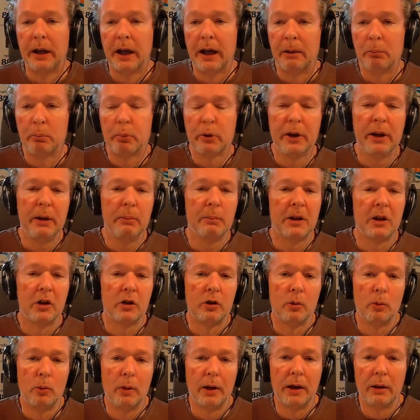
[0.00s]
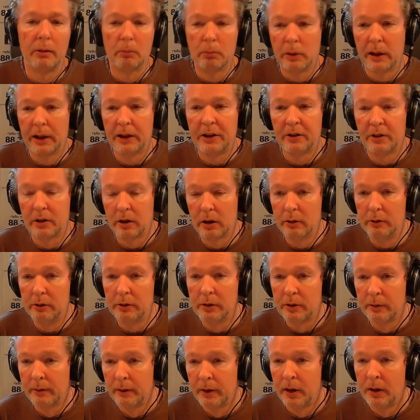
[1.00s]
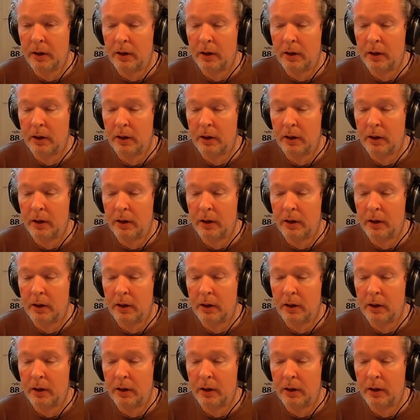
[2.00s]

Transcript: and pretty much all hell breaks loose.